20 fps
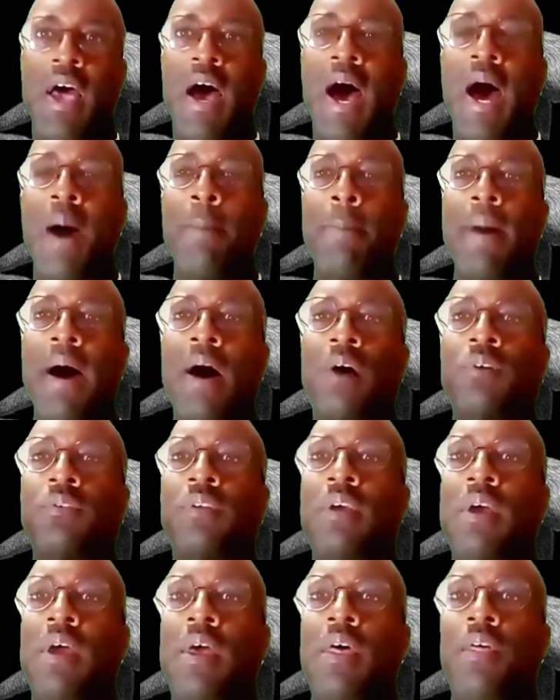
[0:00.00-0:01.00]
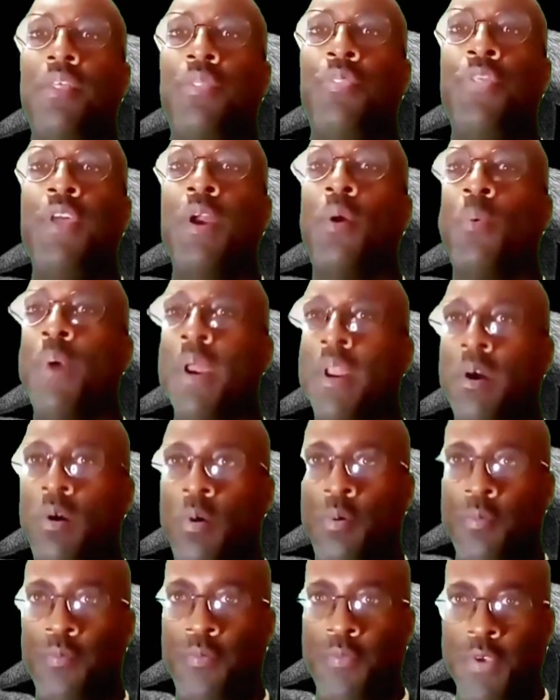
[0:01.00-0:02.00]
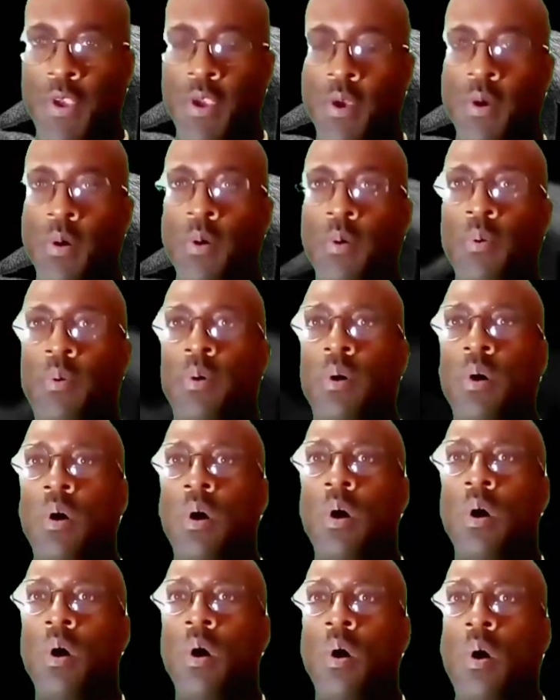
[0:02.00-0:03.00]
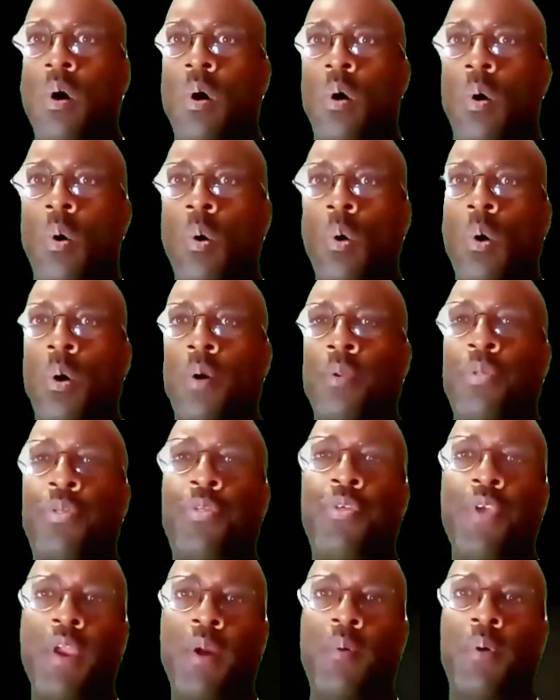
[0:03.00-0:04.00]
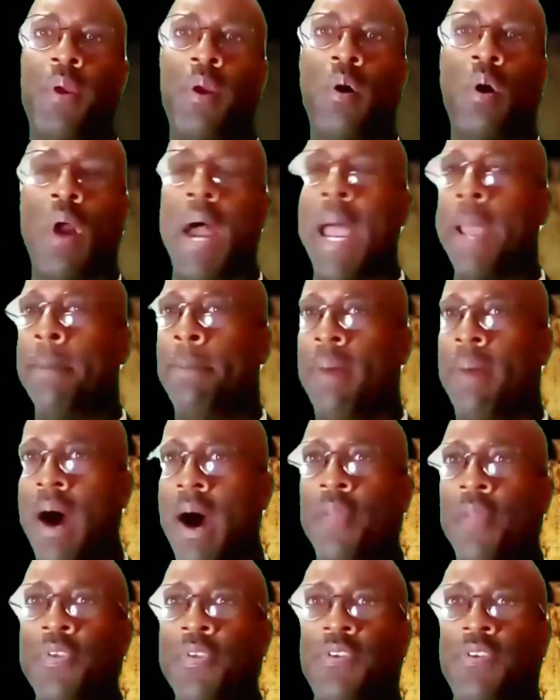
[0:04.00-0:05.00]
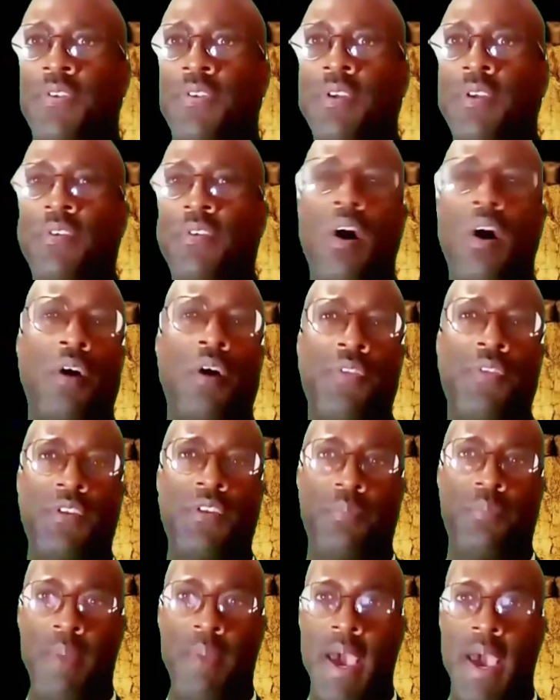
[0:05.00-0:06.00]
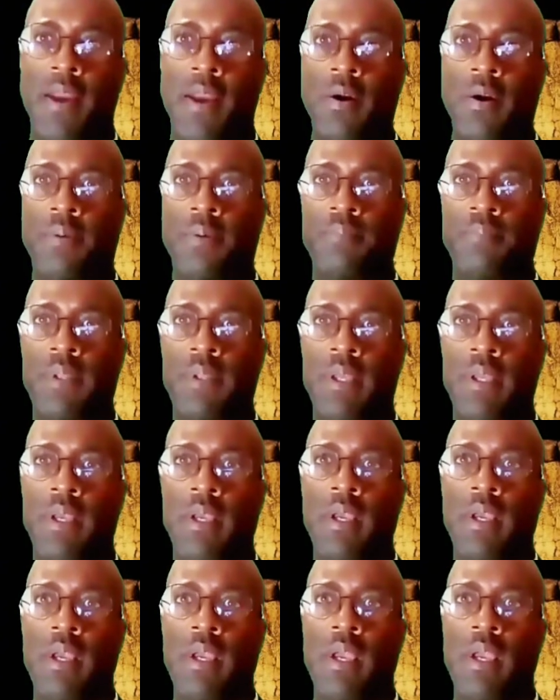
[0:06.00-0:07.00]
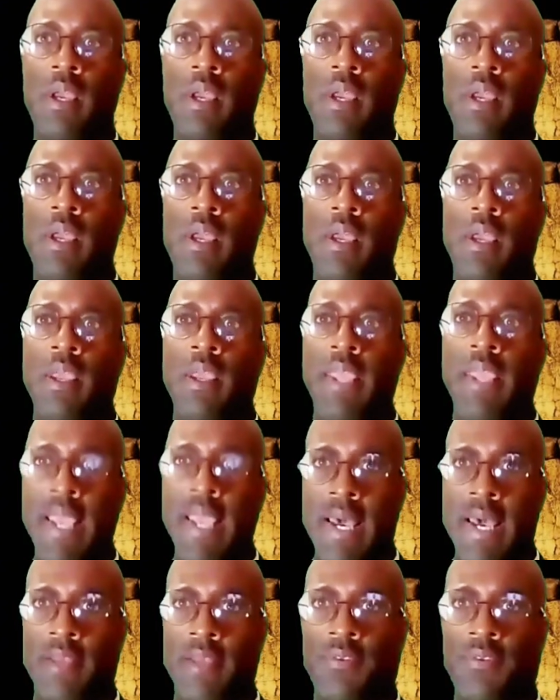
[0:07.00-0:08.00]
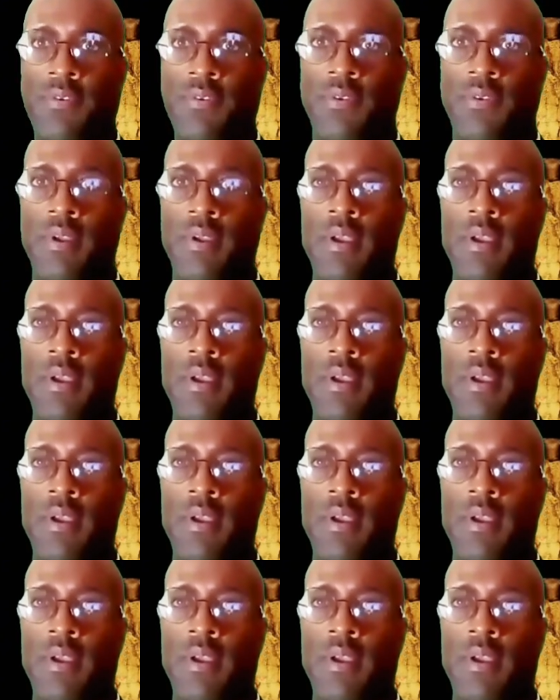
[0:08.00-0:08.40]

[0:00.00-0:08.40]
about theoretical view or theory or hypothesis on this matter? Yes,